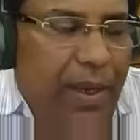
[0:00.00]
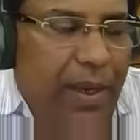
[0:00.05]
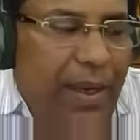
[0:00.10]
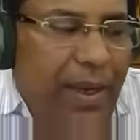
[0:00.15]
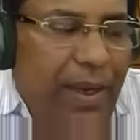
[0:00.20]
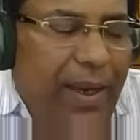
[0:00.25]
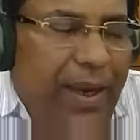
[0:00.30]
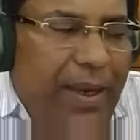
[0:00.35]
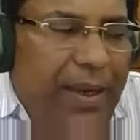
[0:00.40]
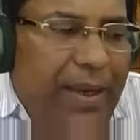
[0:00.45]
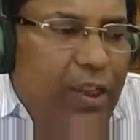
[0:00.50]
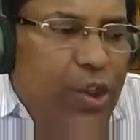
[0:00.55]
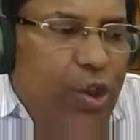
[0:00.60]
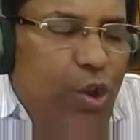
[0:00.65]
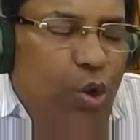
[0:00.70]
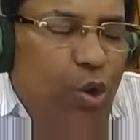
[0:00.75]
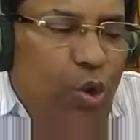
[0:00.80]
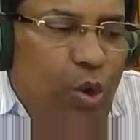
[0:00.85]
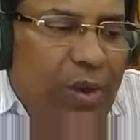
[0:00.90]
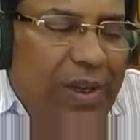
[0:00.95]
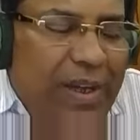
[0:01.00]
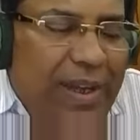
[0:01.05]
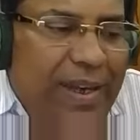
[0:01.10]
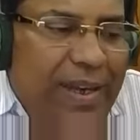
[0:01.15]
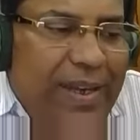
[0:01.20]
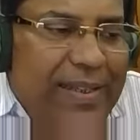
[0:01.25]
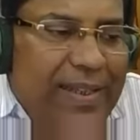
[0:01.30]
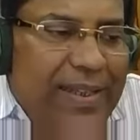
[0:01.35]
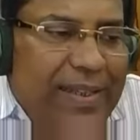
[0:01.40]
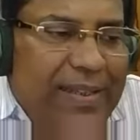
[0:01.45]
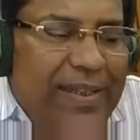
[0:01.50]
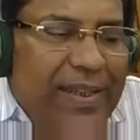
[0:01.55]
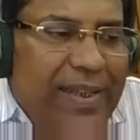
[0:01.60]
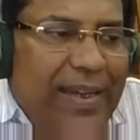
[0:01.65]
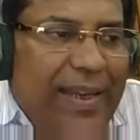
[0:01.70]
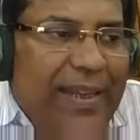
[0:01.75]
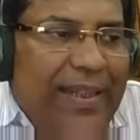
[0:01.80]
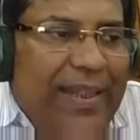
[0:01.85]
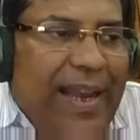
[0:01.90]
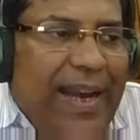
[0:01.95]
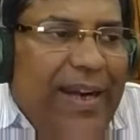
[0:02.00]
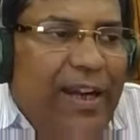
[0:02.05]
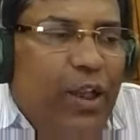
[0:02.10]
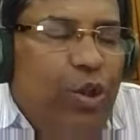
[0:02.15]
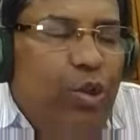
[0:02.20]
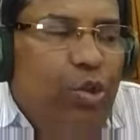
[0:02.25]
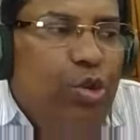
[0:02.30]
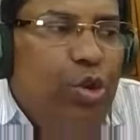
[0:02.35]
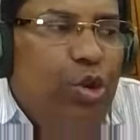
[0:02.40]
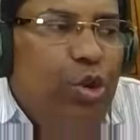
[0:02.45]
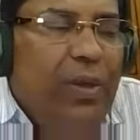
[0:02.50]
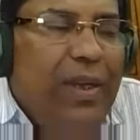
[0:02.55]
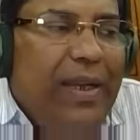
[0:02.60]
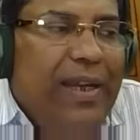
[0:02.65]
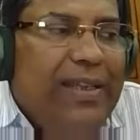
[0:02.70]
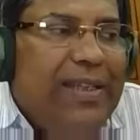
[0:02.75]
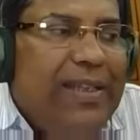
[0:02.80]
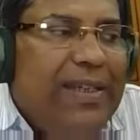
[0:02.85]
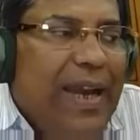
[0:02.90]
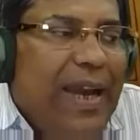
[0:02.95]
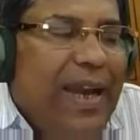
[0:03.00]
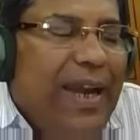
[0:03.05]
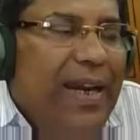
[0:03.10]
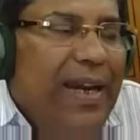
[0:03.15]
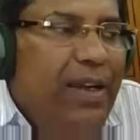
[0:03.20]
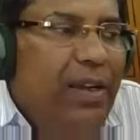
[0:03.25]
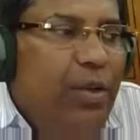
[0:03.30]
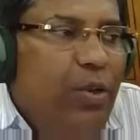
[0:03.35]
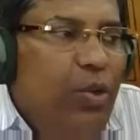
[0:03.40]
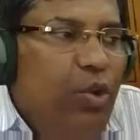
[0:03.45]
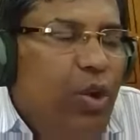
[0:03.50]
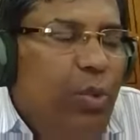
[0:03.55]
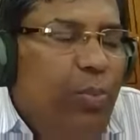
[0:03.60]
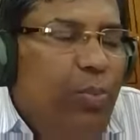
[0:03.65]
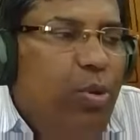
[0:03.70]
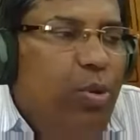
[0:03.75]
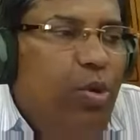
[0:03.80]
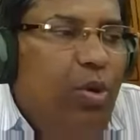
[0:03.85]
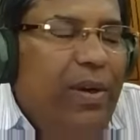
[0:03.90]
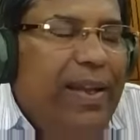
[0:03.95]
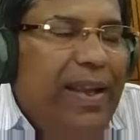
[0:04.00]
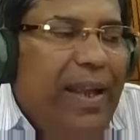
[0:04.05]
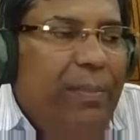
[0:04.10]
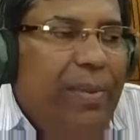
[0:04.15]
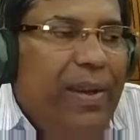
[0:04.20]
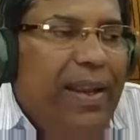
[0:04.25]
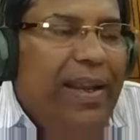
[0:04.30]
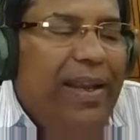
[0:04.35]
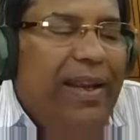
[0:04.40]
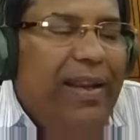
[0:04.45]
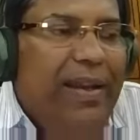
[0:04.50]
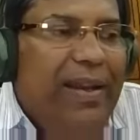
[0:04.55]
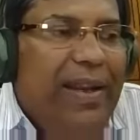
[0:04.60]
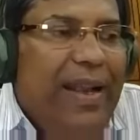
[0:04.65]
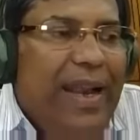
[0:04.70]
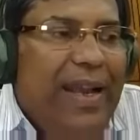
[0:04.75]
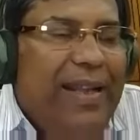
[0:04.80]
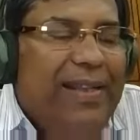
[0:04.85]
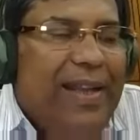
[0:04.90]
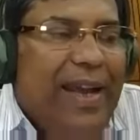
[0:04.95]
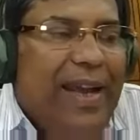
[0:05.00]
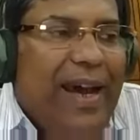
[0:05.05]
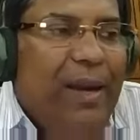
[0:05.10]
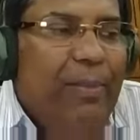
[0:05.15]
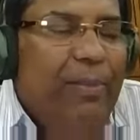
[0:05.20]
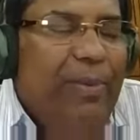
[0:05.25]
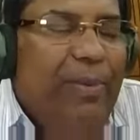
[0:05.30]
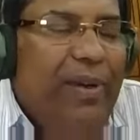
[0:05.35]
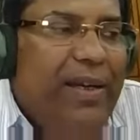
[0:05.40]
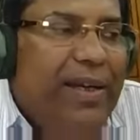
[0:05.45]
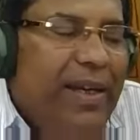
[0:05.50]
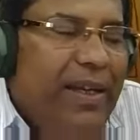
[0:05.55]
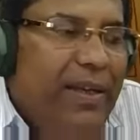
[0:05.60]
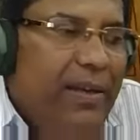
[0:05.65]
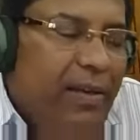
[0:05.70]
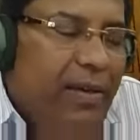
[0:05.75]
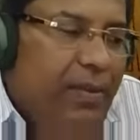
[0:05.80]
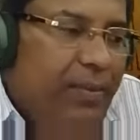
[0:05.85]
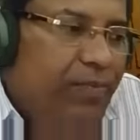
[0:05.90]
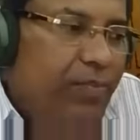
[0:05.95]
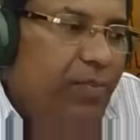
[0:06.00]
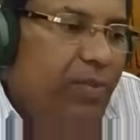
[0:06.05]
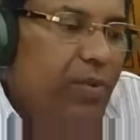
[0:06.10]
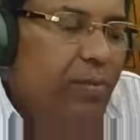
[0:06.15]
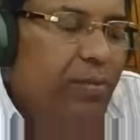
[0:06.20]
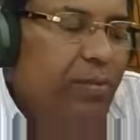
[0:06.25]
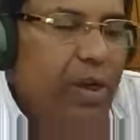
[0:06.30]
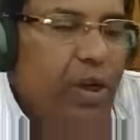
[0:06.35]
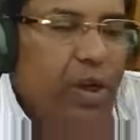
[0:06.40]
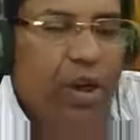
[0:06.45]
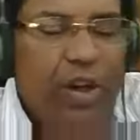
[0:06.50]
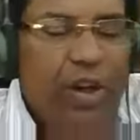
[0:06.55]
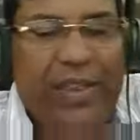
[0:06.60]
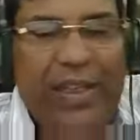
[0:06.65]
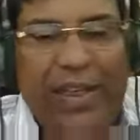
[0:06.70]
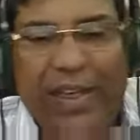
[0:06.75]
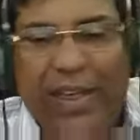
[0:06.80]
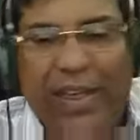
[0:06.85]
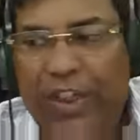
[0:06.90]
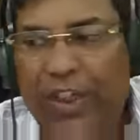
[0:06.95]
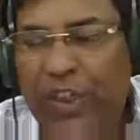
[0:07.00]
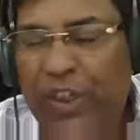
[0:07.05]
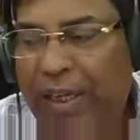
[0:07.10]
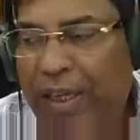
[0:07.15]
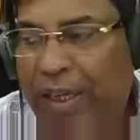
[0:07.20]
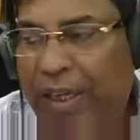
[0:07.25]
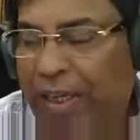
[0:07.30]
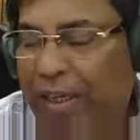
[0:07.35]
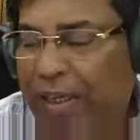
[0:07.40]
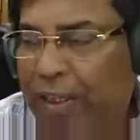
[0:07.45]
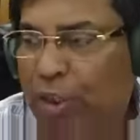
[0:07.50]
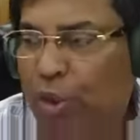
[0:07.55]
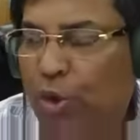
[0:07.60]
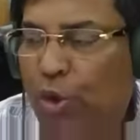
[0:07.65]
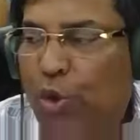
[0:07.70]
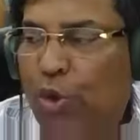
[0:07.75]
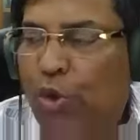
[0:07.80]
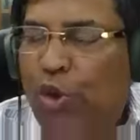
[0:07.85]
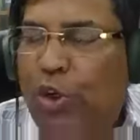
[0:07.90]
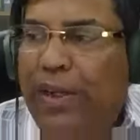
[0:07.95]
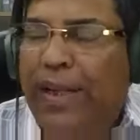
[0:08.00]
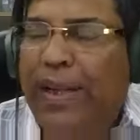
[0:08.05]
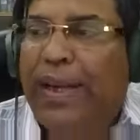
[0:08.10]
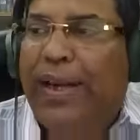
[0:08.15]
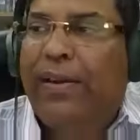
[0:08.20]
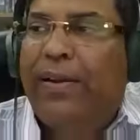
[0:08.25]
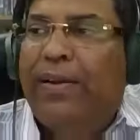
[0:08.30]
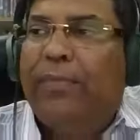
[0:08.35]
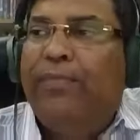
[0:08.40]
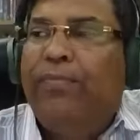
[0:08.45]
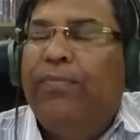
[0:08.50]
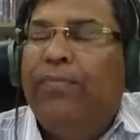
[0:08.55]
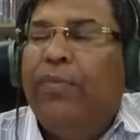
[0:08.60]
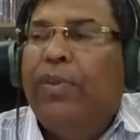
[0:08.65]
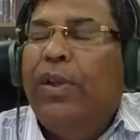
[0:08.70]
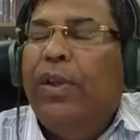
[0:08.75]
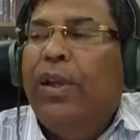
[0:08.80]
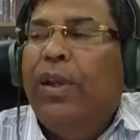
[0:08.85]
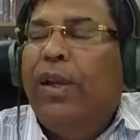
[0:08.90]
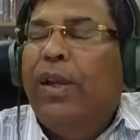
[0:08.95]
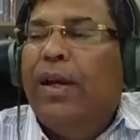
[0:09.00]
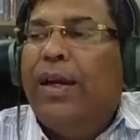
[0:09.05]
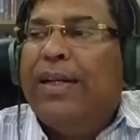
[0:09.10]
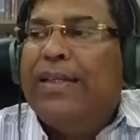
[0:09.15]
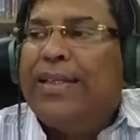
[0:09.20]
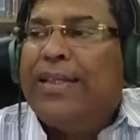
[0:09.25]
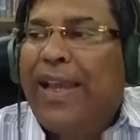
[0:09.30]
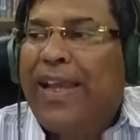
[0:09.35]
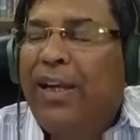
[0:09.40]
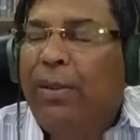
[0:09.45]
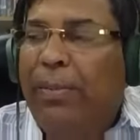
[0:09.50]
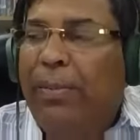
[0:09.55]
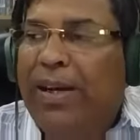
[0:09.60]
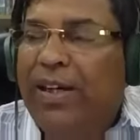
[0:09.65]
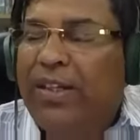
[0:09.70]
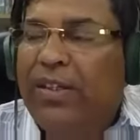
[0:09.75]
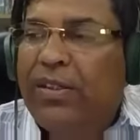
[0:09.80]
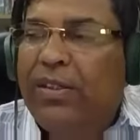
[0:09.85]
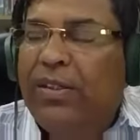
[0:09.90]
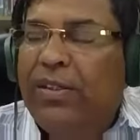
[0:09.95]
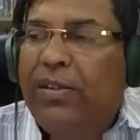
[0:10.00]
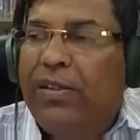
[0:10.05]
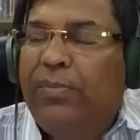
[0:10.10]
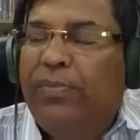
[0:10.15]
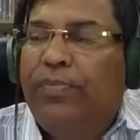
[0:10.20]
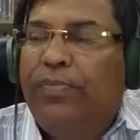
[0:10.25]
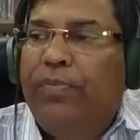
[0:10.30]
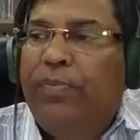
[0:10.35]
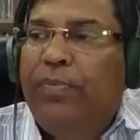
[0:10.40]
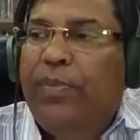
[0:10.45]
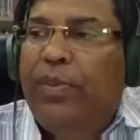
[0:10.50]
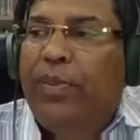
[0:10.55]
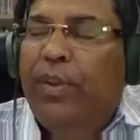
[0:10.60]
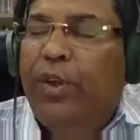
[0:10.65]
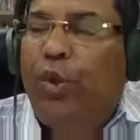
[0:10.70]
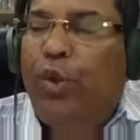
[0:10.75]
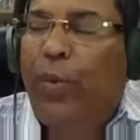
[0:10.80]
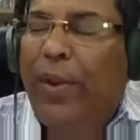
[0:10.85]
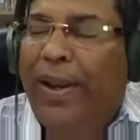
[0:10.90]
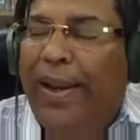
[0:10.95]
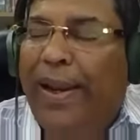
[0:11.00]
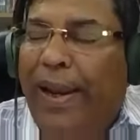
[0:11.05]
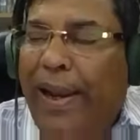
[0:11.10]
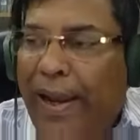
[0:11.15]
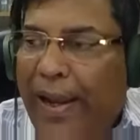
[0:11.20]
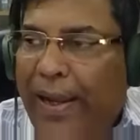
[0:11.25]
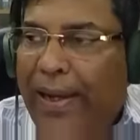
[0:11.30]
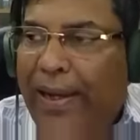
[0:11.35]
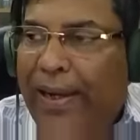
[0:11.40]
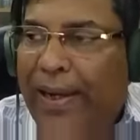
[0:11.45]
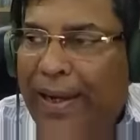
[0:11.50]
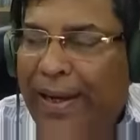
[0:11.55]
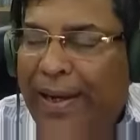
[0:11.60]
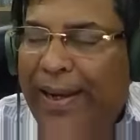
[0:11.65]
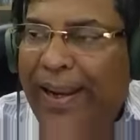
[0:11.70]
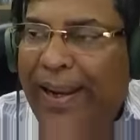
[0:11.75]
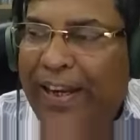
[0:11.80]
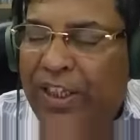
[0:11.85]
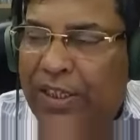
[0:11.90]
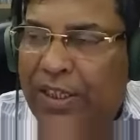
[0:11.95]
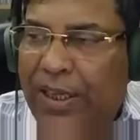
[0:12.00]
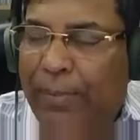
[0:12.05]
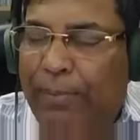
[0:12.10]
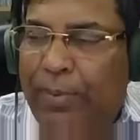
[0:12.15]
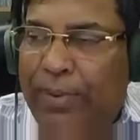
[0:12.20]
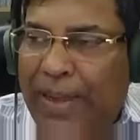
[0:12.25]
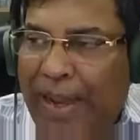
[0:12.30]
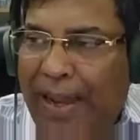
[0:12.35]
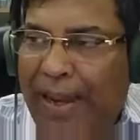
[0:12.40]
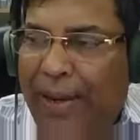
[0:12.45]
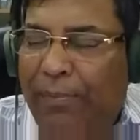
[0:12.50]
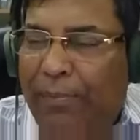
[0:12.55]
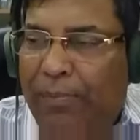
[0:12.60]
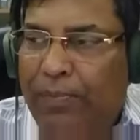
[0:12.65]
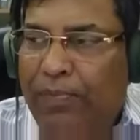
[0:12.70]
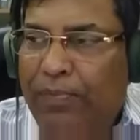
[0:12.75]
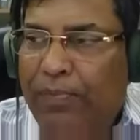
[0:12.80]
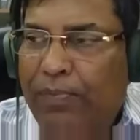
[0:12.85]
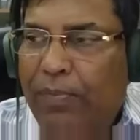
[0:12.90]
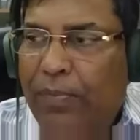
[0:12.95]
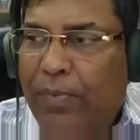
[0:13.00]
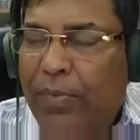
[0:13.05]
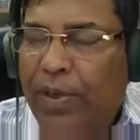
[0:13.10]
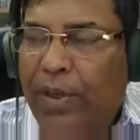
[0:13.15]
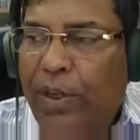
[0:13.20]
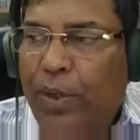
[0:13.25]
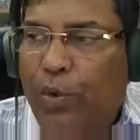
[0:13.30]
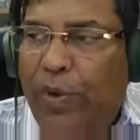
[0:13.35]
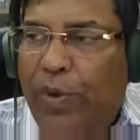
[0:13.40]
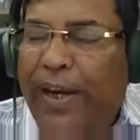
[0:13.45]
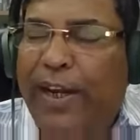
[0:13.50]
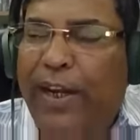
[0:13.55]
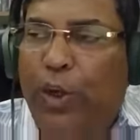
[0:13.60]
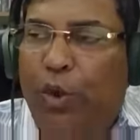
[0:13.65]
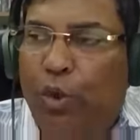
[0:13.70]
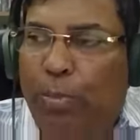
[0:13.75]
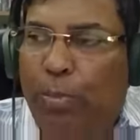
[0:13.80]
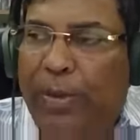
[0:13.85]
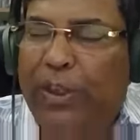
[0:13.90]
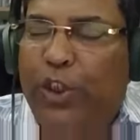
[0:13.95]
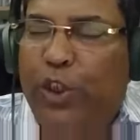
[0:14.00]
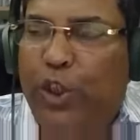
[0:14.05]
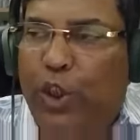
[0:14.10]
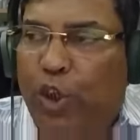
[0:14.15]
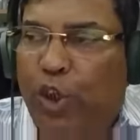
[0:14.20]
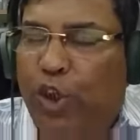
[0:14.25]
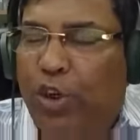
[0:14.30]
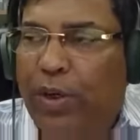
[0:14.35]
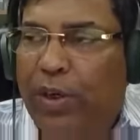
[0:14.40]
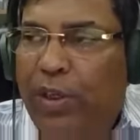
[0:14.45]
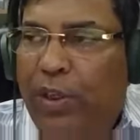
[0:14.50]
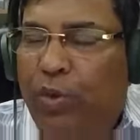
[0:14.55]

It is not necessary that you should start your full-time career as arbitrator, because in initial years you don't get assignments quickly. It takes some time. You need to mature.